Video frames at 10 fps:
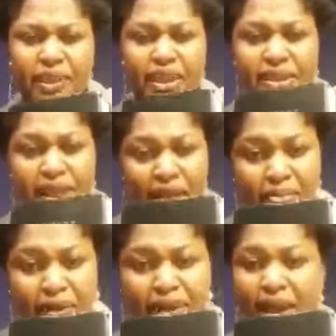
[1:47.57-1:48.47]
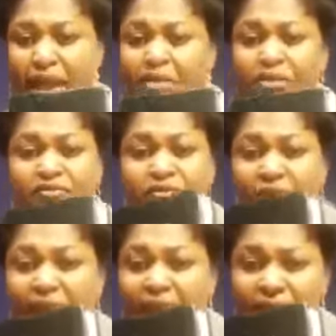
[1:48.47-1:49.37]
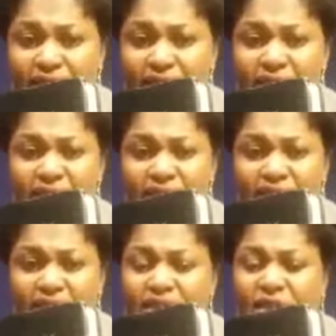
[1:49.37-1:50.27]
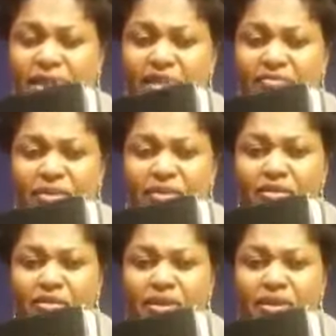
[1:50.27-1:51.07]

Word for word: The tablet cannot fight the devil.